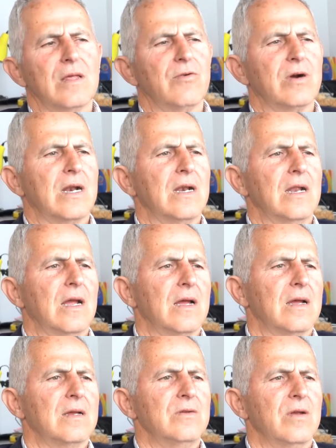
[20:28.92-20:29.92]
the Ukraine,
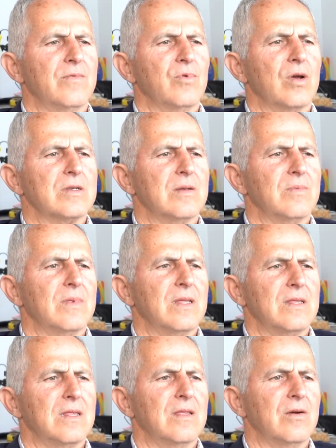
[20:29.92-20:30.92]
you have to accept
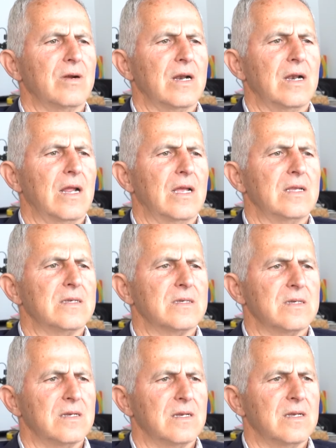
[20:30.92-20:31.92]
that the Ukraine
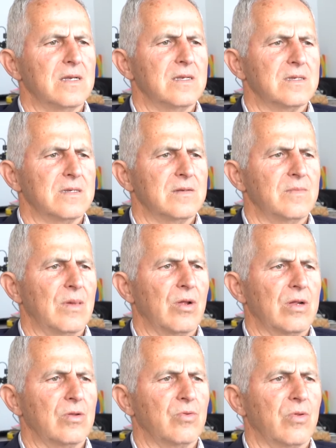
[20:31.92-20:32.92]
is, is
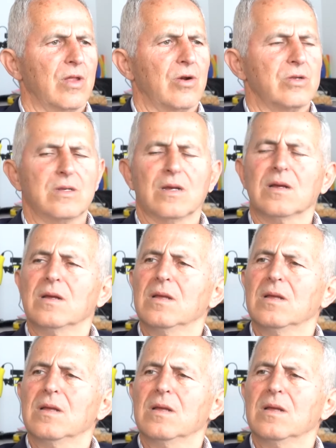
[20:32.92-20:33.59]
belonging to the Russia.